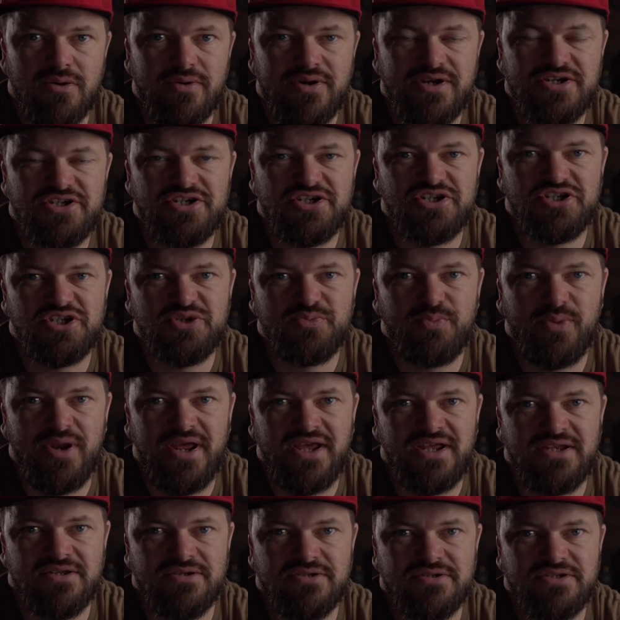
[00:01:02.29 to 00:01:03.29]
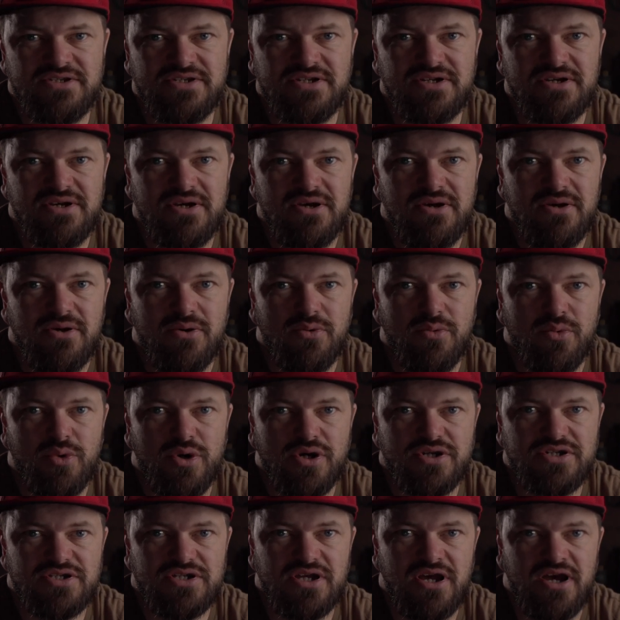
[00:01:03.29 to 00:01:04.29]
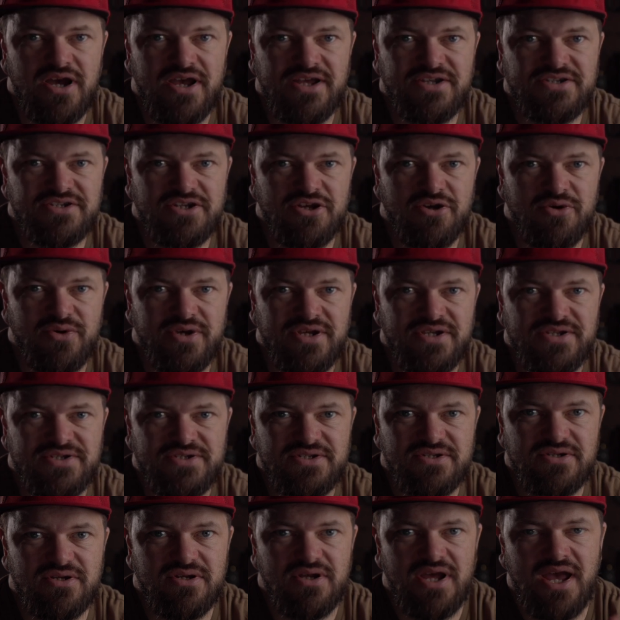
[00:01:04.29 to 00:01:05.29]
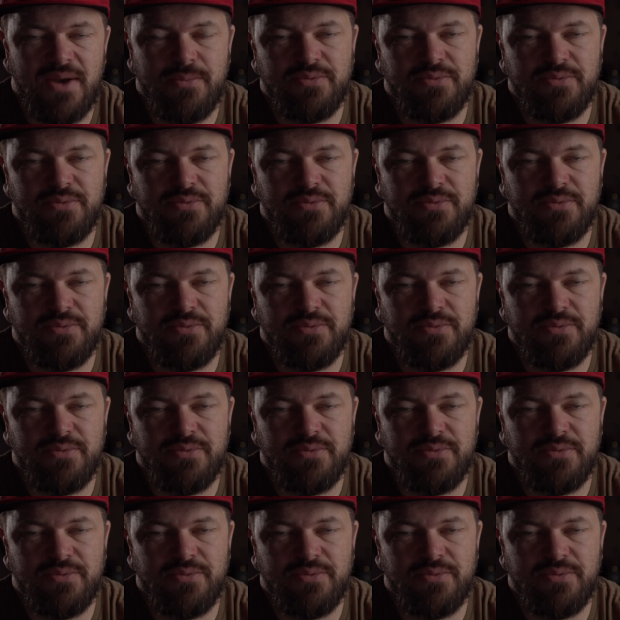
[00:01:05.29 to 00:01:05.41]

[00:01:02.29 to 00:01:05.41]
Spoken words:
which explains what ISO is,